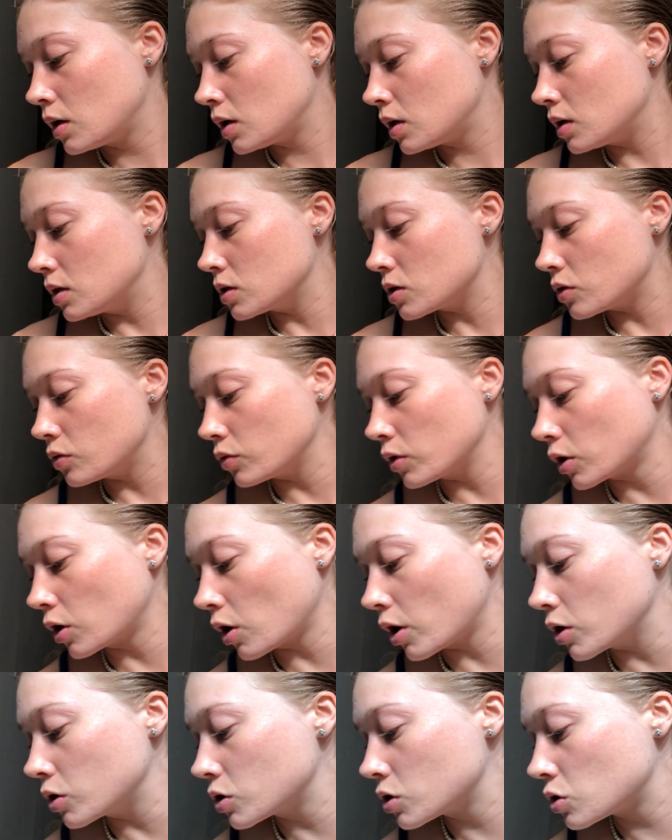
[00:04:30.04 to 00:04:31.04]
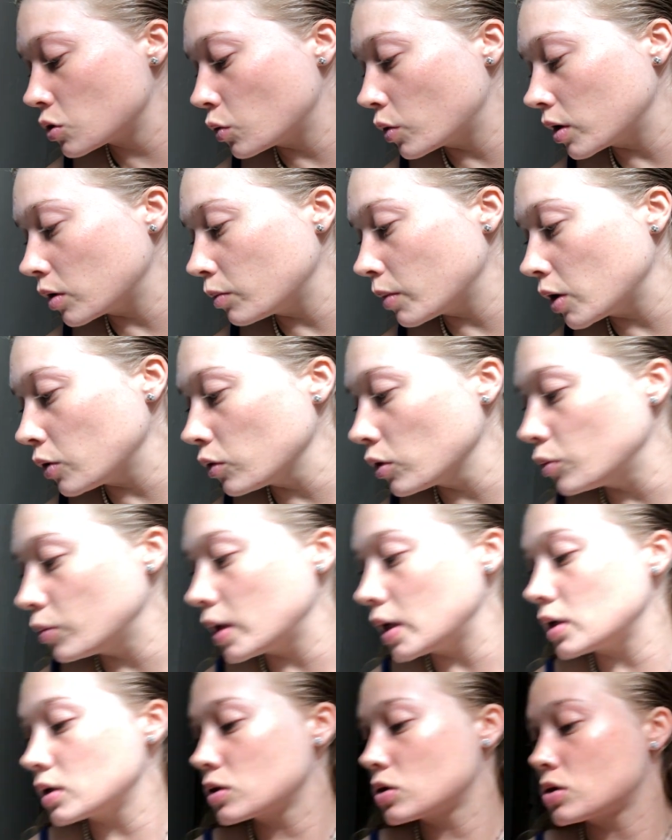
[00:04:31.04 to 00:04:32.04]
is in regards to one of my
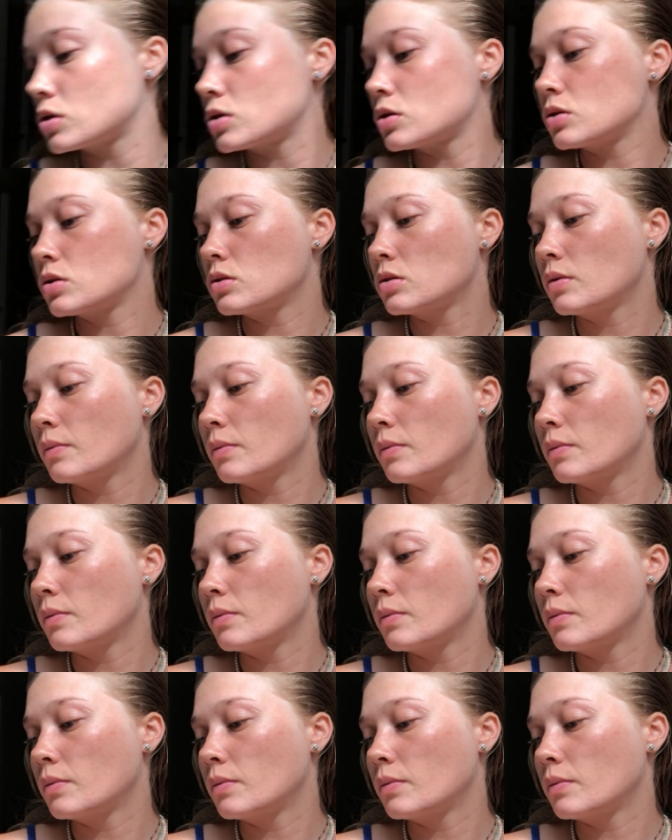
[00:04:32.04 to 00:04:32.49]
roommates